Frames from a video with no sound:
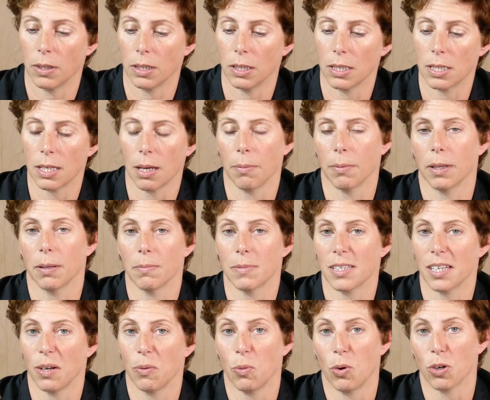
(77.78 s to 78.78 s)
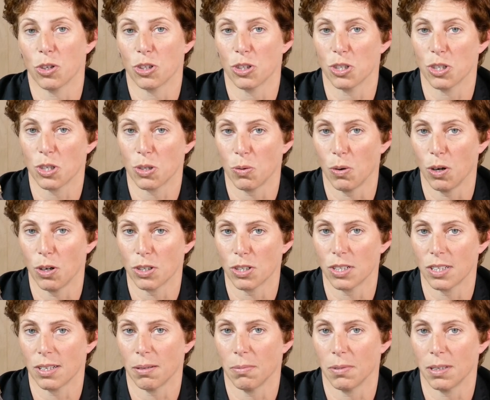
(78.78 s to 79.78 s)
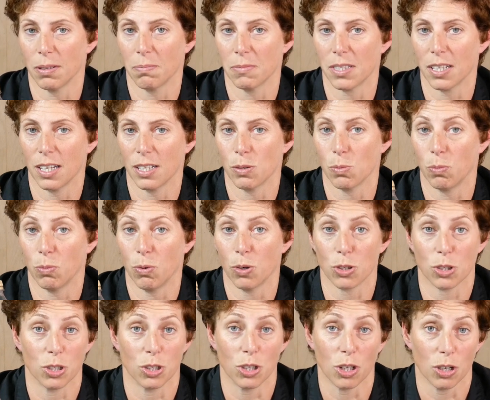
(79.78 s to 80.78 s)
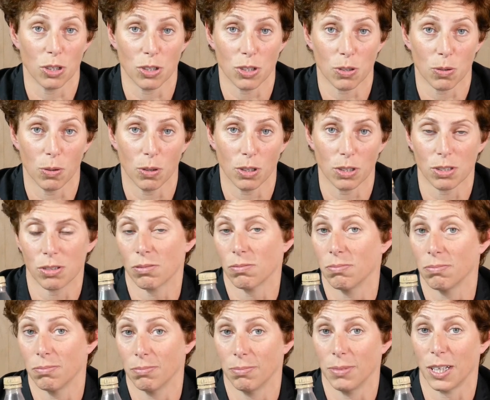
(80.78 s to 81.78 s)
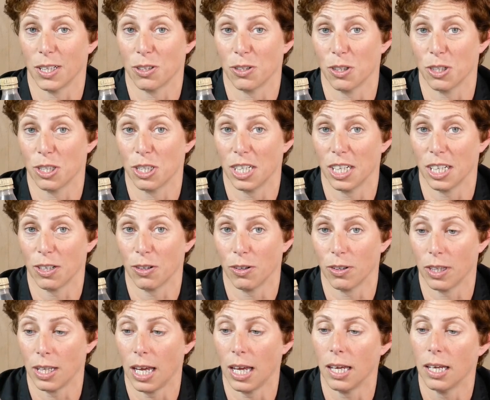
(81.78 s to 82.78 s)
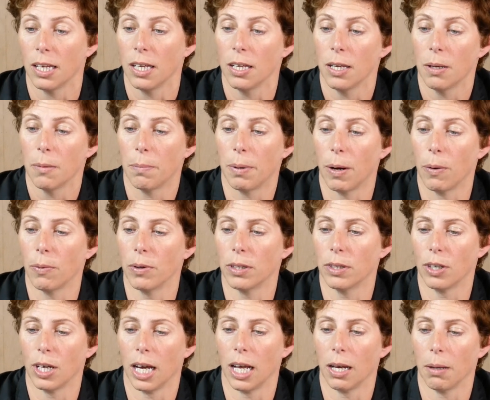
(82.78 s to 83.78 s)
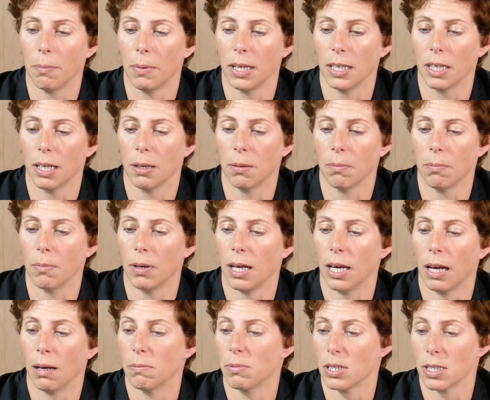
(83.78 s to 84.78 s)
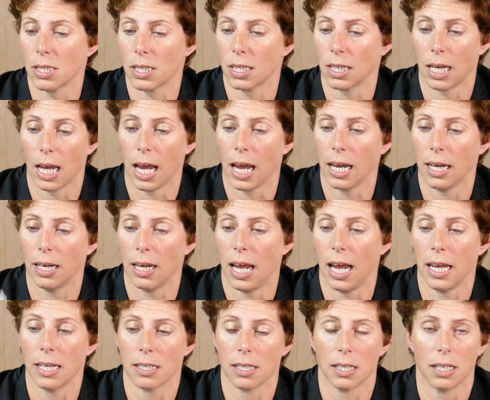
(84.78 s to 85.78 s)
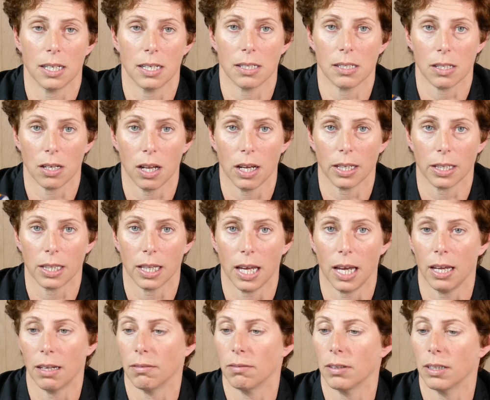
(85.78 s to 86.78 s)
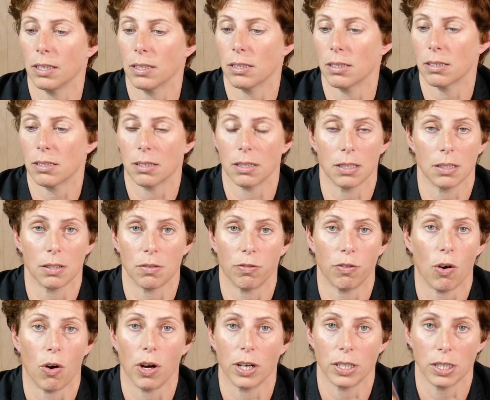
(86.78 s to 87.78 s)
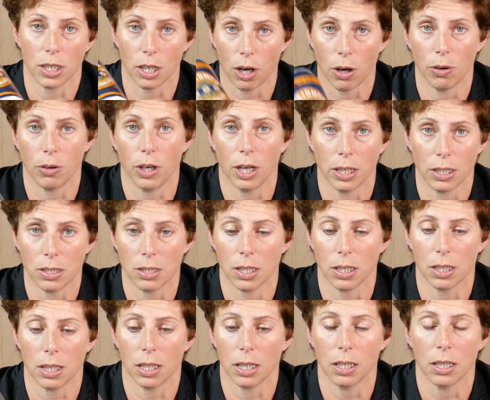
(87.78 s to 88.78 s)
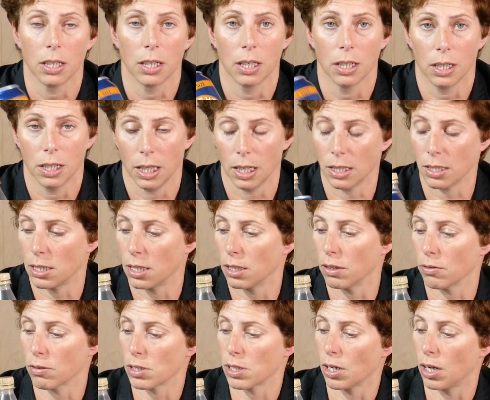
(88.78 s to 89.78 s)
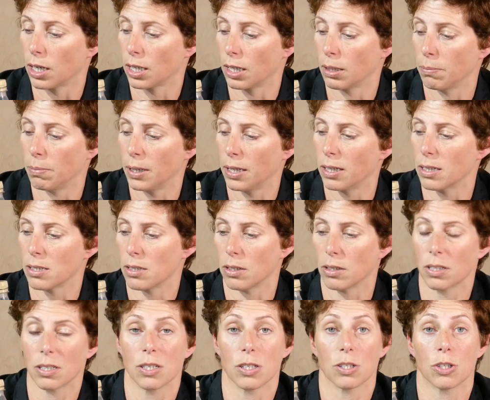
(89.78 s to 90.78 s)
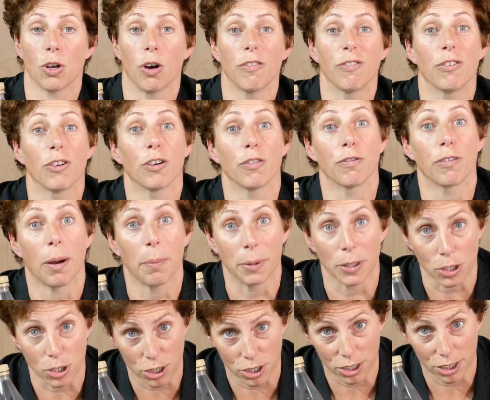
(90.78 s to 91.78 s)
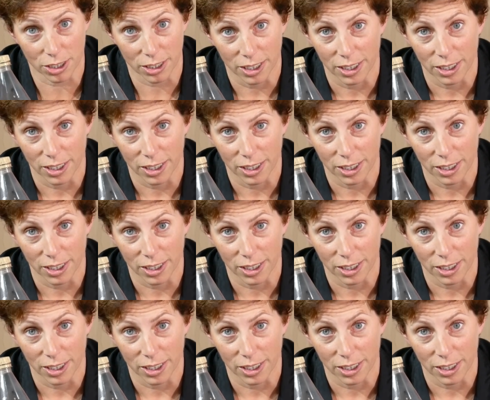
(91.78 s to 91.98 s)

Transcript: Some of them say wash and squash, some of them say wash and don't squash. Make sure you check on that. But with your aluminium, just a can as it is, like that, is fine to go into the recycling bin, as long as it's not full of rubbish.